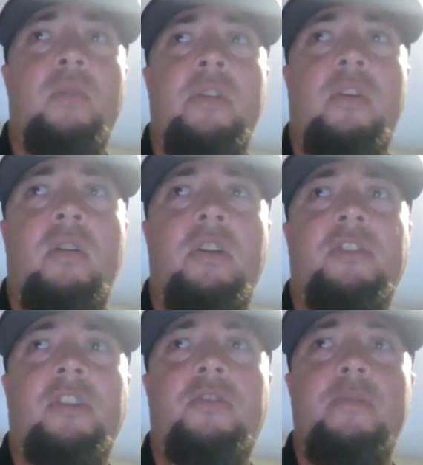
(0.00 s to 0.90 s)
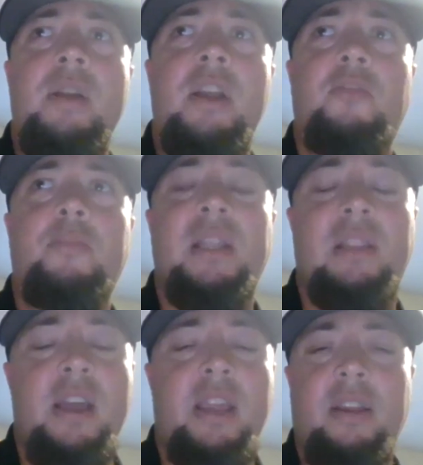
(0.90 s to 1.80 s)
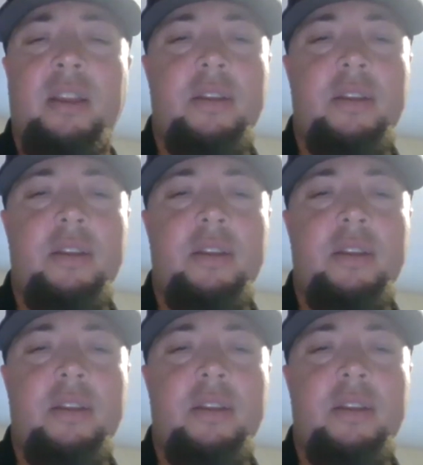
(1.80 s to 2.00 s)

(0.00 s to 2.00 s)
one of the hardest things for me has been like